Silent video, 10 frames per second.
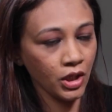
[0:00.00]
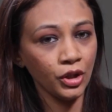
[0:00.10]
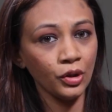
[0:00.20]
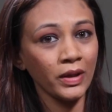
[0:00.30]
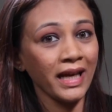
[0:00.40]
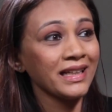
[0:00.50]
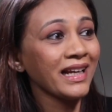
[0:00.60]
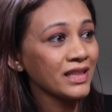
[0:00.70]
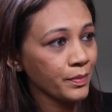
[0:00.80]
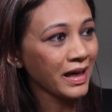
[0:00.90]
you look at
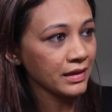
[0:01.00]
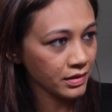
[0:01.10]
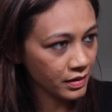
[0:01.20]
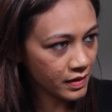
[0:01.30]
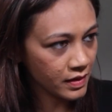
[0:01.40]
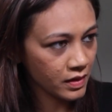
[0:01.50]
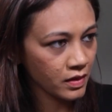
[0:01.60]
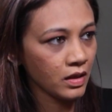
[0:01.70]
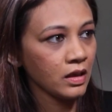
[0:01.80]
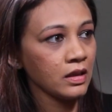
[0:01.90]
nut butters,
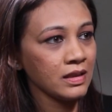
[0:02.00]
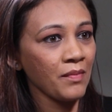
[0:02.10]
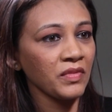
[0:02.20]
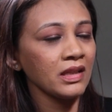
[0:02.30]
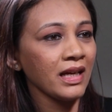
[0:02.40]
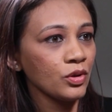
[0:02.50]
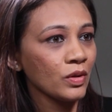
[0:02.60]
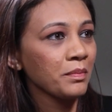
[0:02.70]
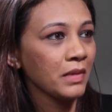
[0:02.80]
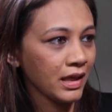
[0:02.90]
something that you
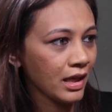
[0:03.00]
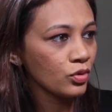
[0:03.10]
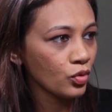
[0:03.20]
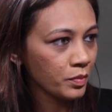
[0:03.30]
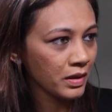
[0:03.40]
can make at home.